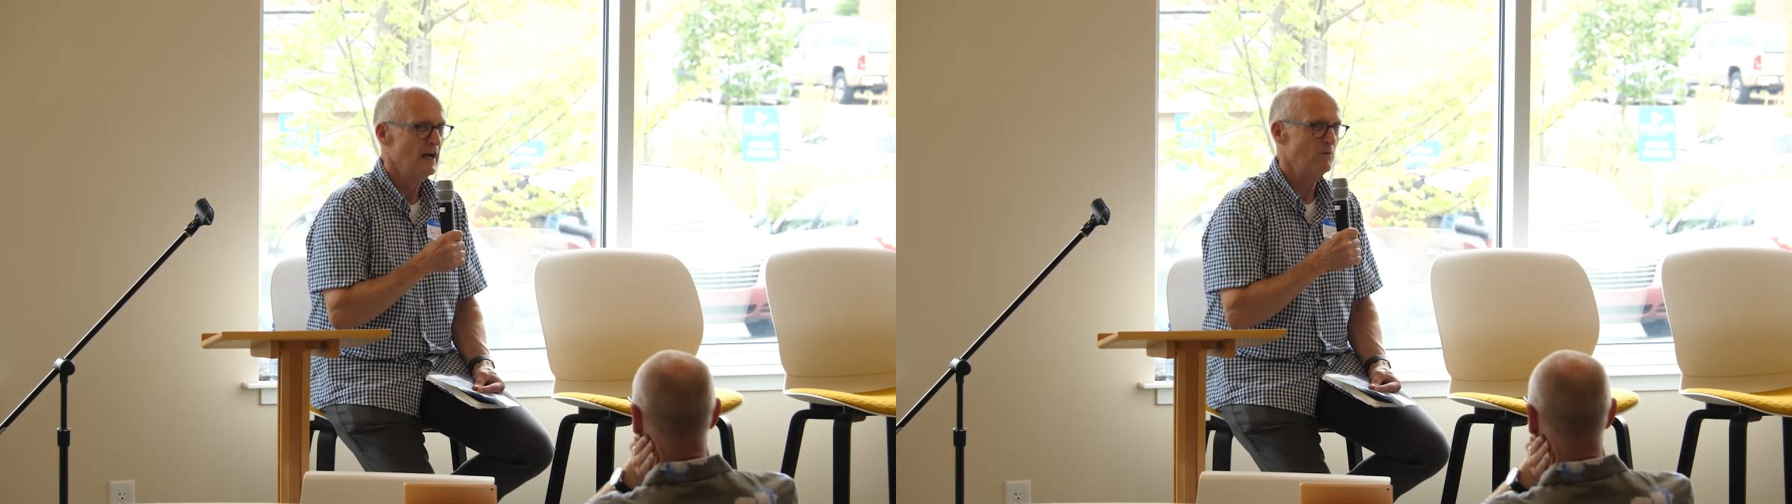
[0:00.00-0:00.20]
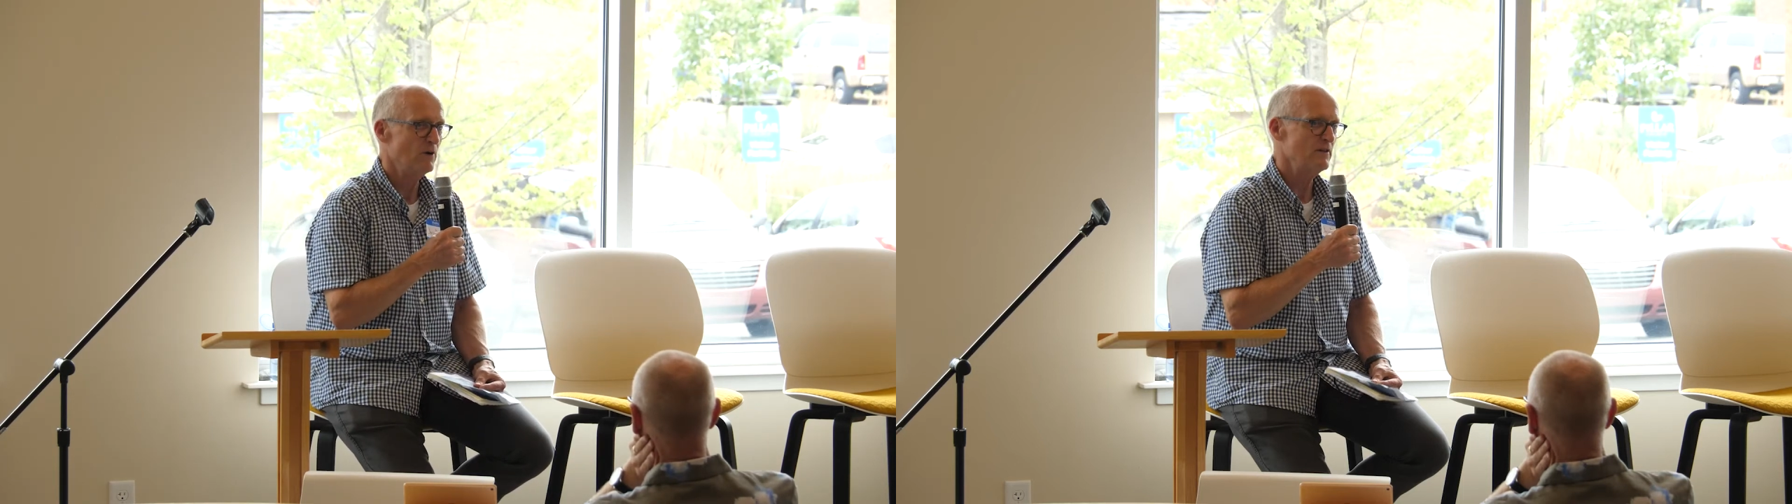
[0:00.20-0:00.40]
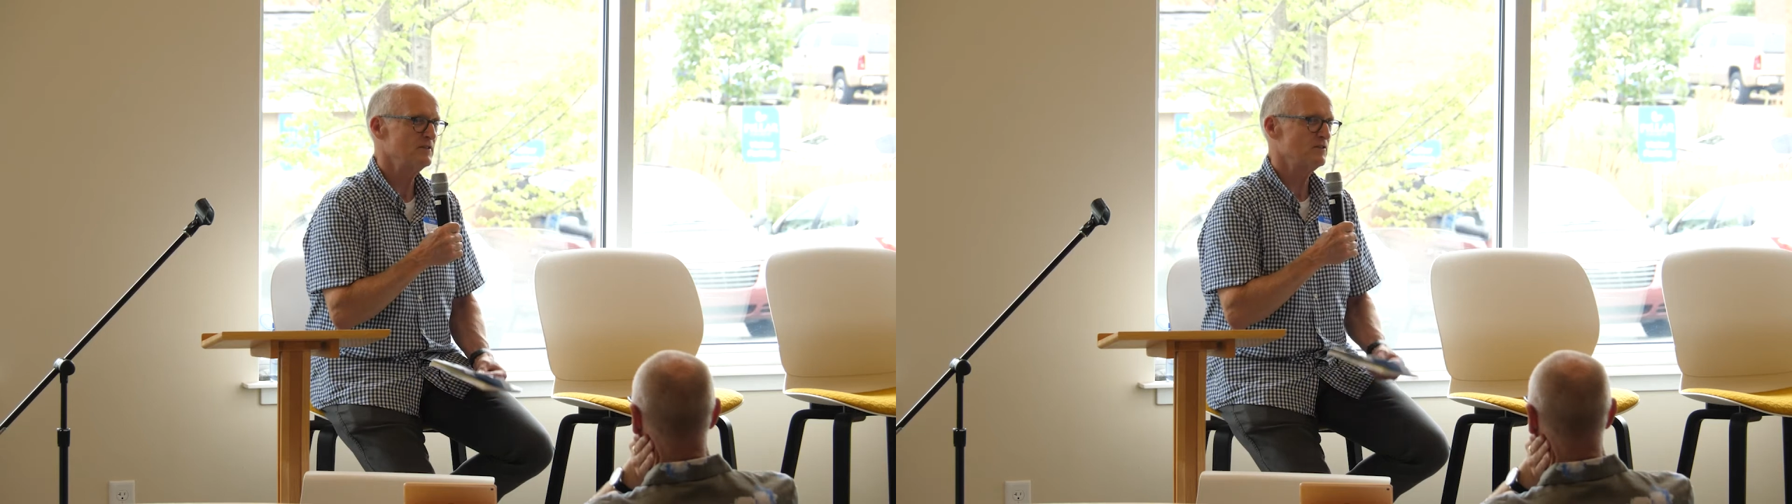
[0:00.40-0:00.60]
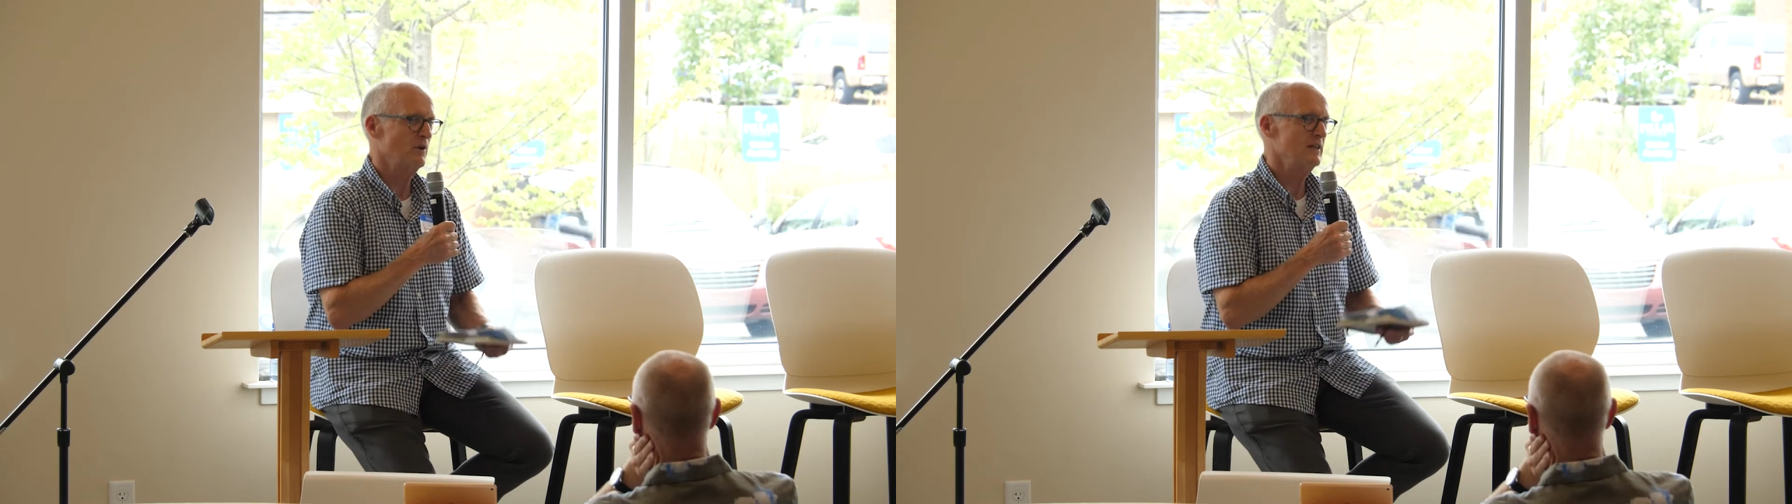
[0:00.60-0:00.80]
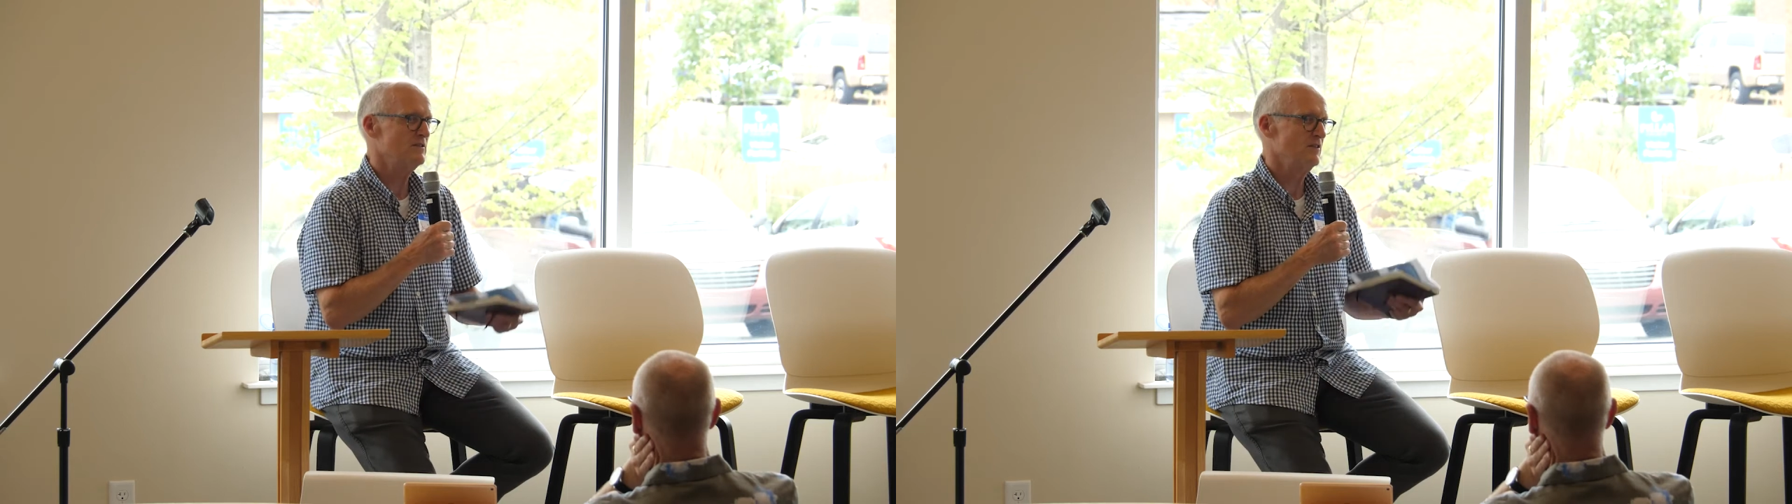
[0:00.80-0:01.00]
And one of the
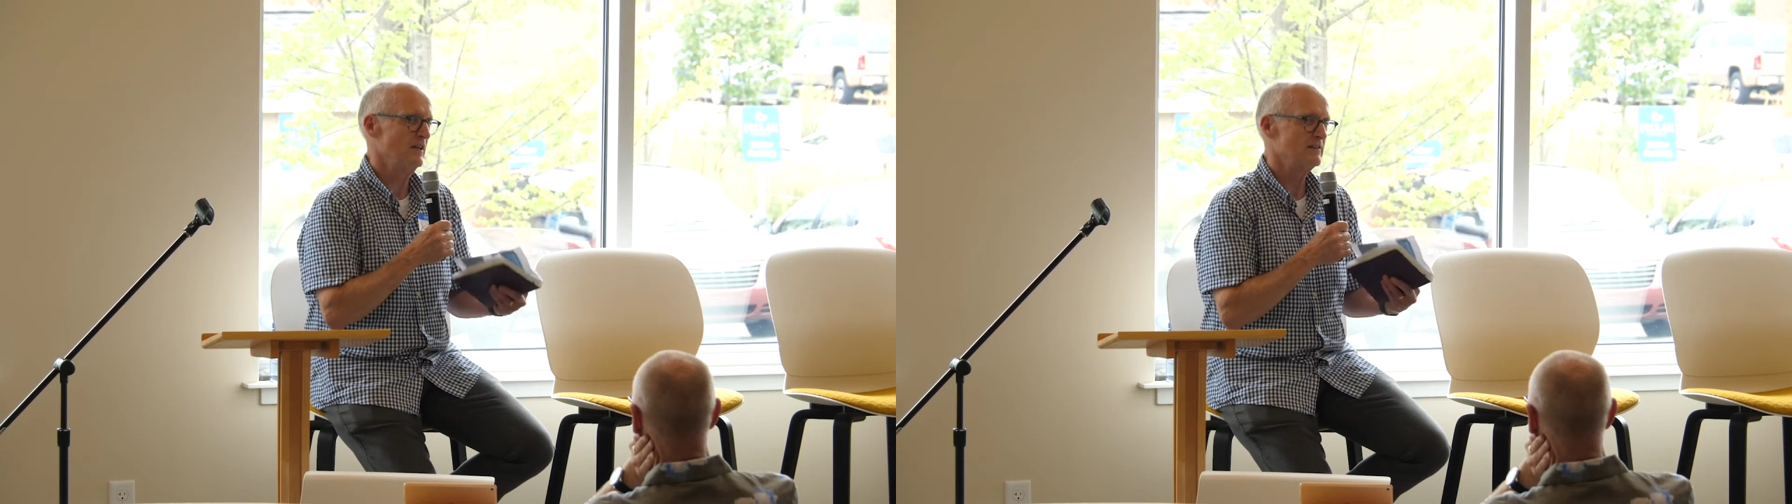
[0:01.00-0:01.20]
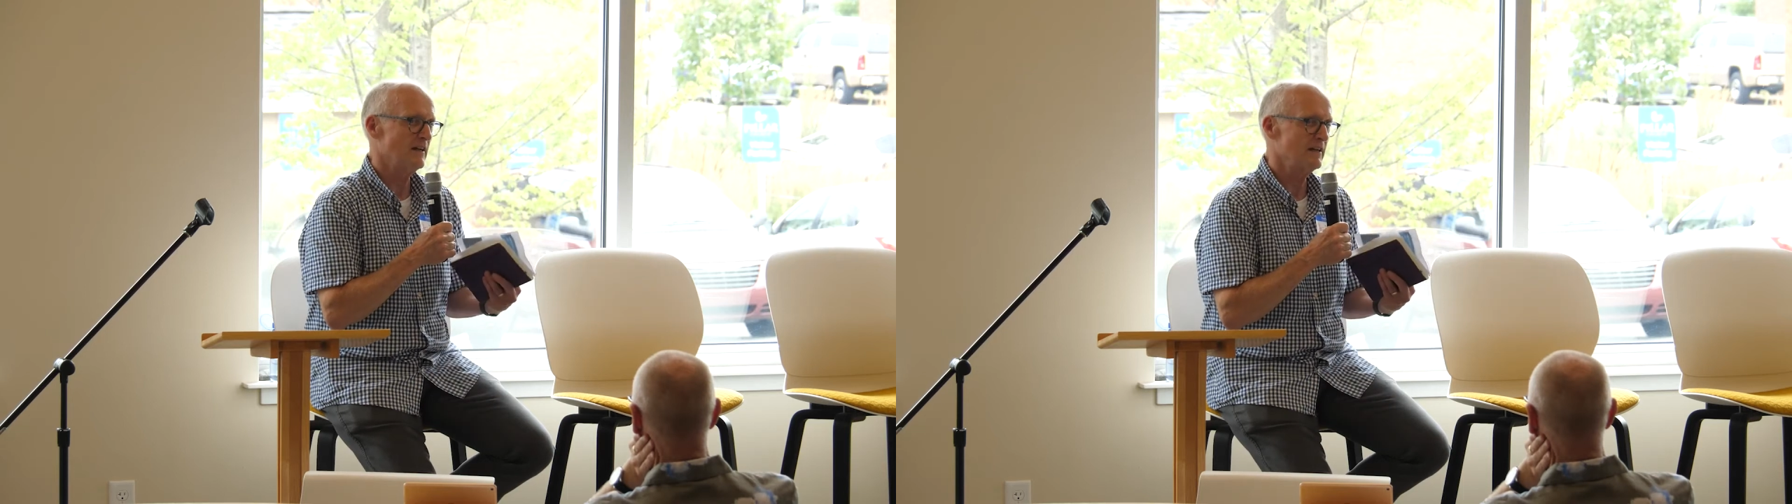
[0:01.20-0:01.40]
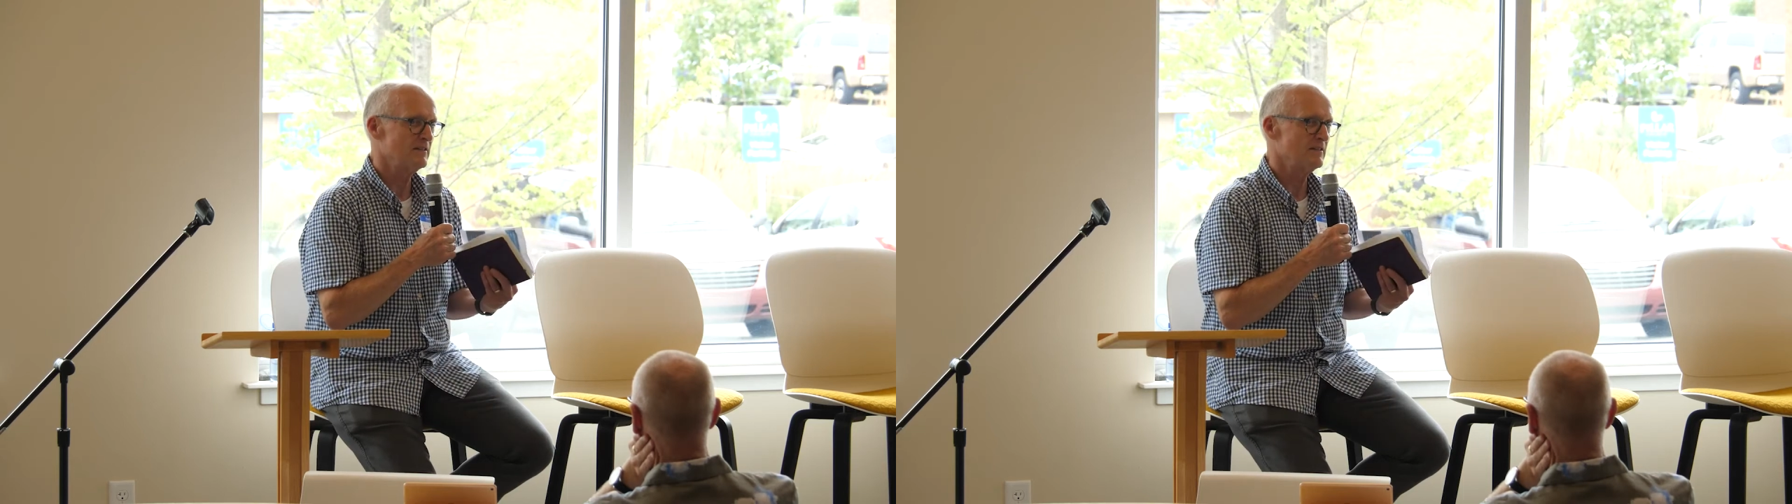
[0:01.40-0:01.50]
strange things I